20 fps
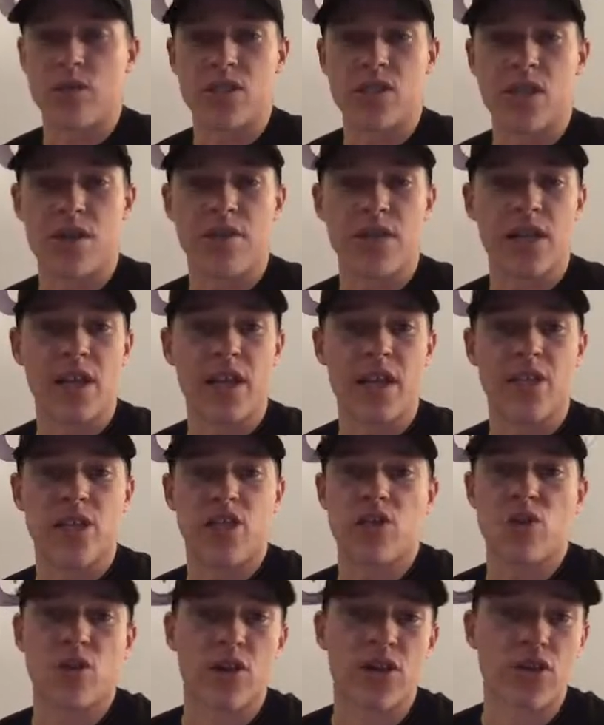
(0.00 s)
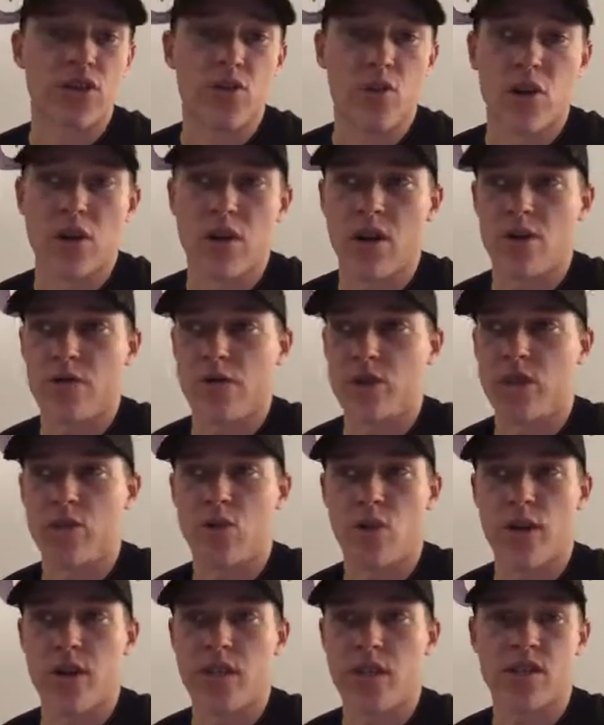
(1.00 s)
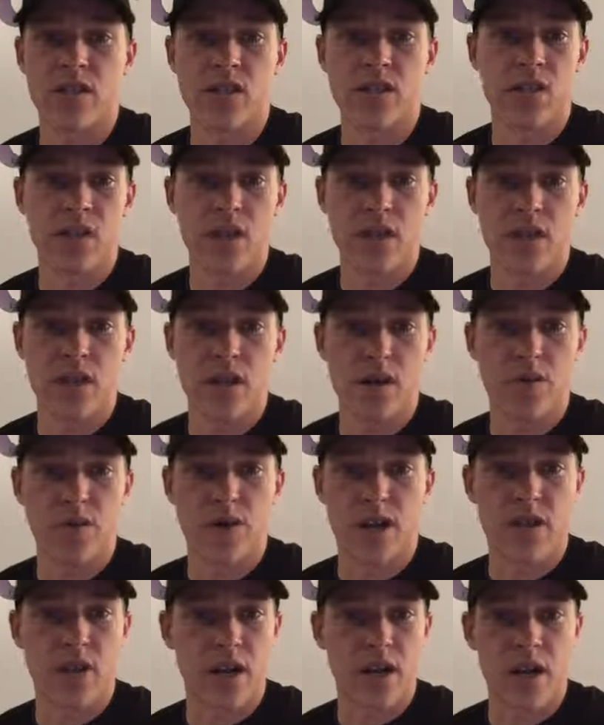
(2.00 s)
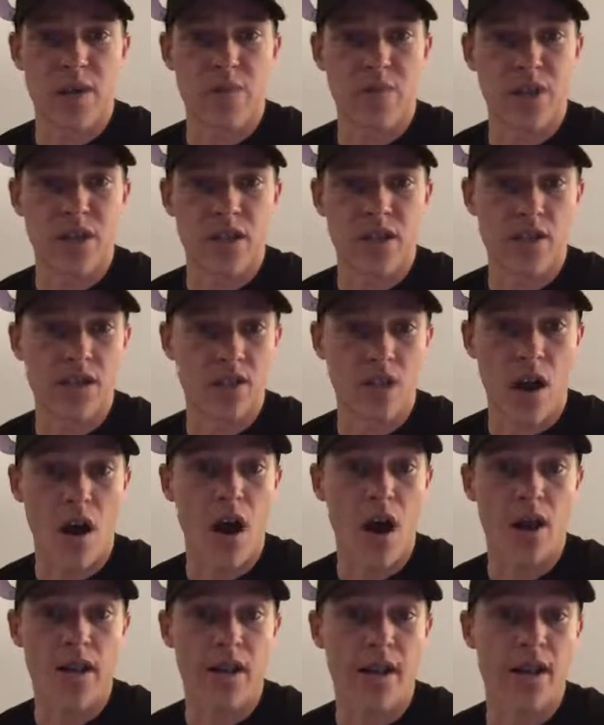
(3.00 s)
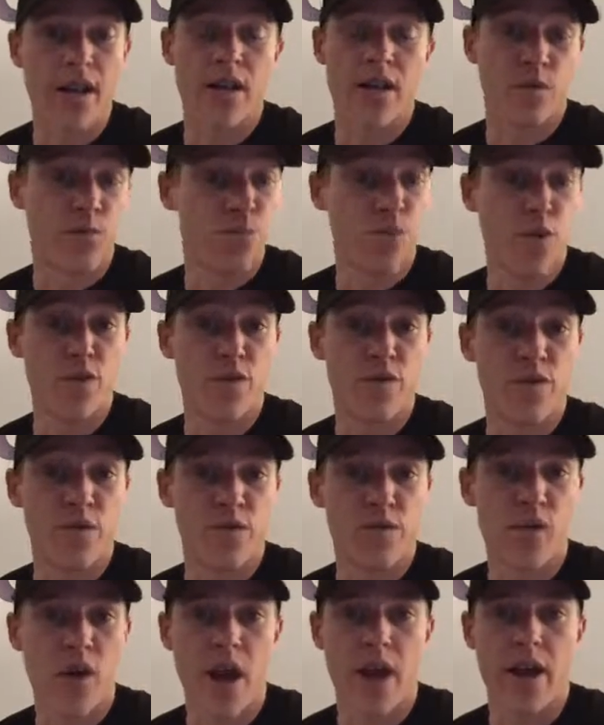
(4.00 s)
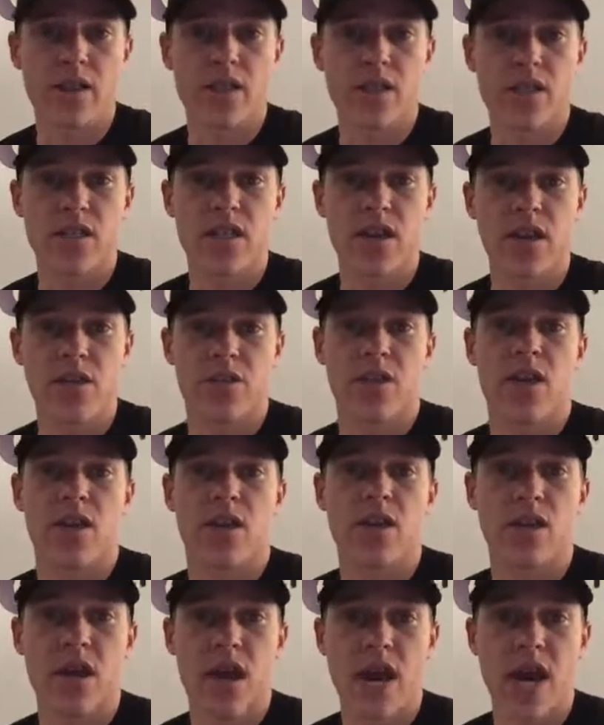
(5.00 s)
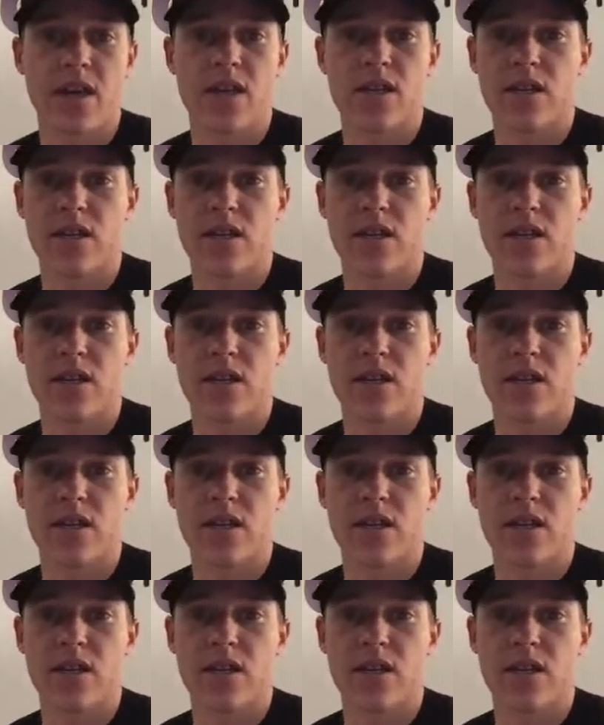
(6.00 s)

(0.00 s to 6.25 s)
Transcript: somebody like a George Soros tweets about a company's stock and it could move the price. I mean, that